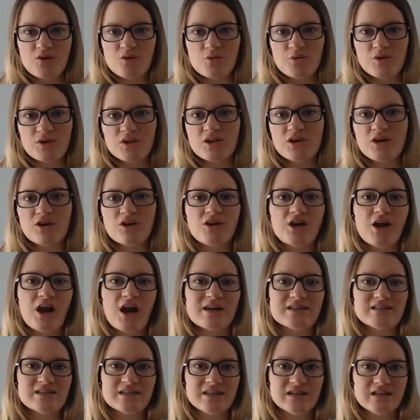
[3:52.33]
with
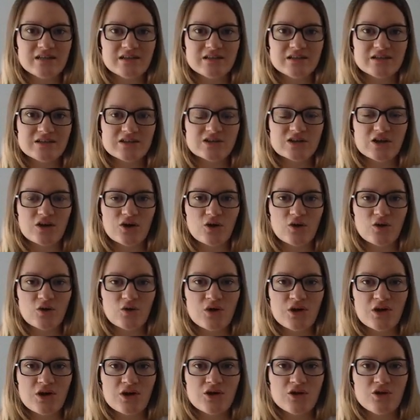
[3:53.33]
curiosity, and
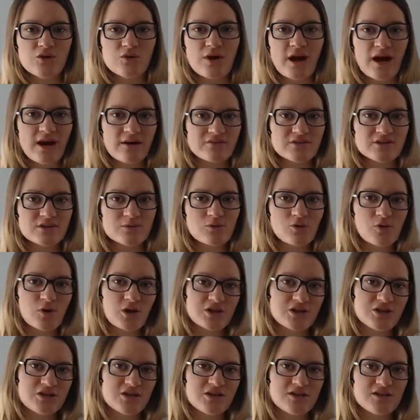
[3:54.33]
so you have some
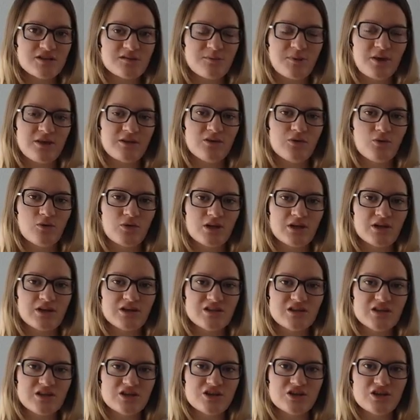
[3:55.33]
questions about the
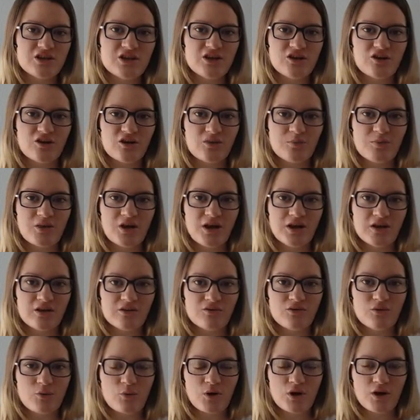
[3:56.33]
organization that you're applying
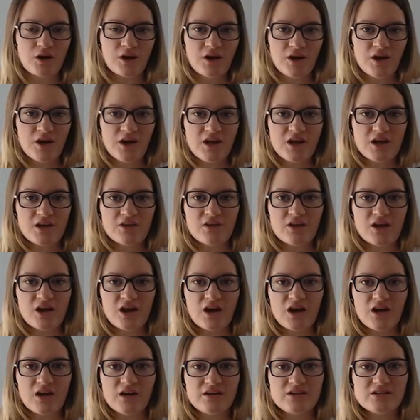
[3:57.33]
for
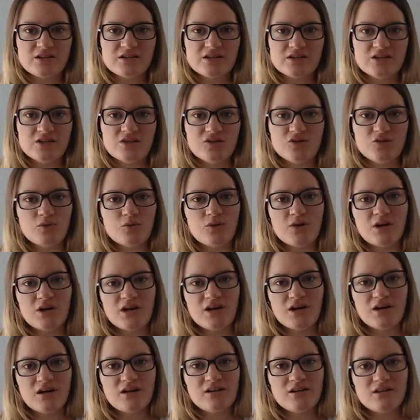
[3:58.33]
that you
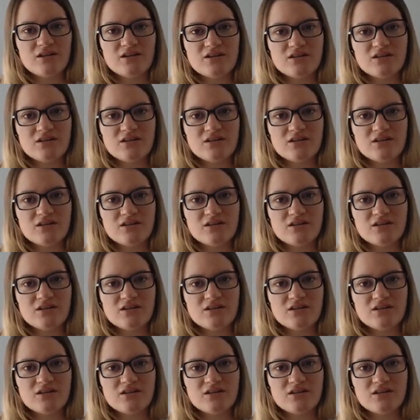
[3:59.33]
want